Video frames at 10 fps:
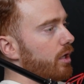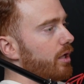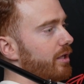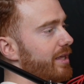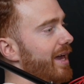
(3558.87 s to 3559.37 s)

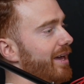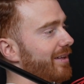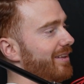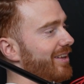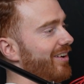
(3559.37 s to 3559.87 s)

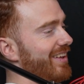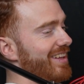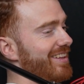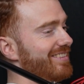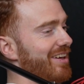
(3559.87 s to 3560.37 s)
Yeah, no,
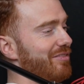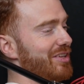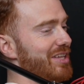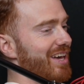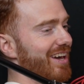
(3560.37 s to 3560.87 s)
it's
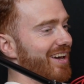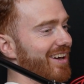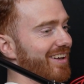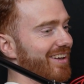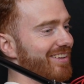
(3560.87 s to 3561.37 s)

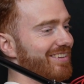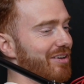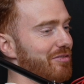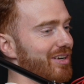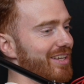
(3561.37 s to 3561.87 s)

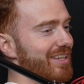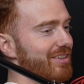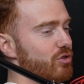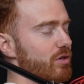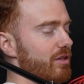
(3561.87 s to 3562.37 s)

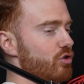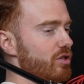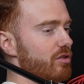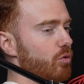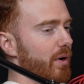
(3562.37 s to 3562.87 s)
definitely
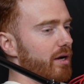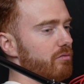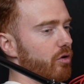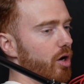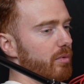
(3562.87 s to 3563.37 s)
it's a weird
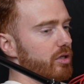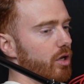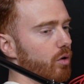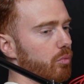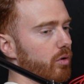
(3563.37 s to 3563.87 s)
environment, you
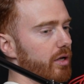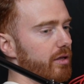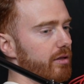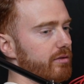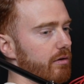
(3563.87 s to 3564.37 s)
know, but
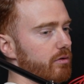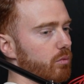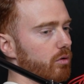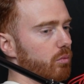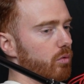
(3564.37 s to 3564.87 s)
it's definitely
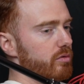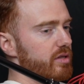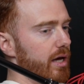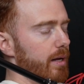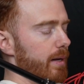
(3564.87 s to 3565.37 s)
one of the ones
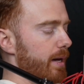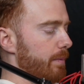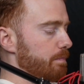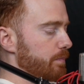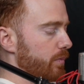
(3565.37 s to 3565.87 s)
that
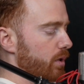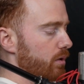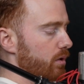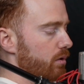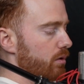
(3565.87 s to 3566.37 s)

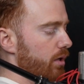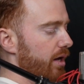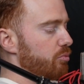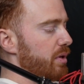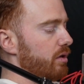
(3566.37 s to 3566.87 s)

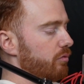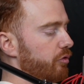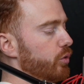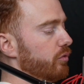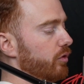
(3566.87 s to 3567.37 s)
has been
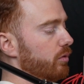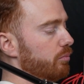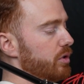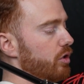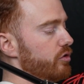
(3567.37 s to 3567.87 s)
fruitful
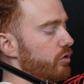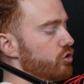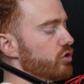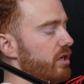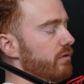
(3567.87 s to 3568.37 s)
because you're
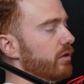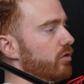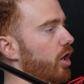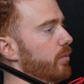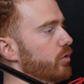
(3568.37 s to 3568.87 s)
just giving it
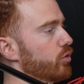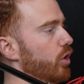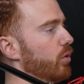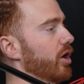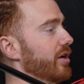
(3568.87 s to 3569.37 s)
time to
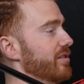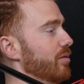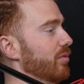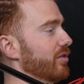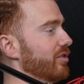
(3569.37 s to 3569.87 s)
grow. Kind of
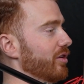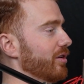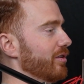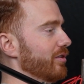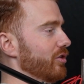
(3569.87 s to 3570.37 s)
similar
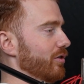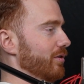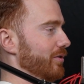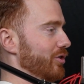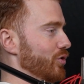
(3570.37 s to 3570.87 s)
to
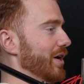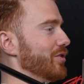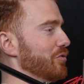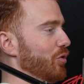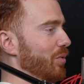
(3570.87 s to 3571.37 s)
your
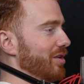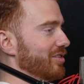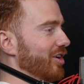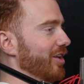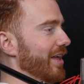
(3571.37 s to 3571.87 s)
director of football
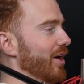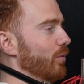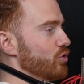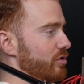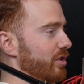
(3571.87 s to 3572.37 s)
style
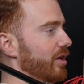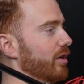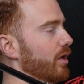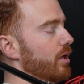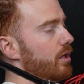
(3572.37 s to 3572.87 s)
now, just like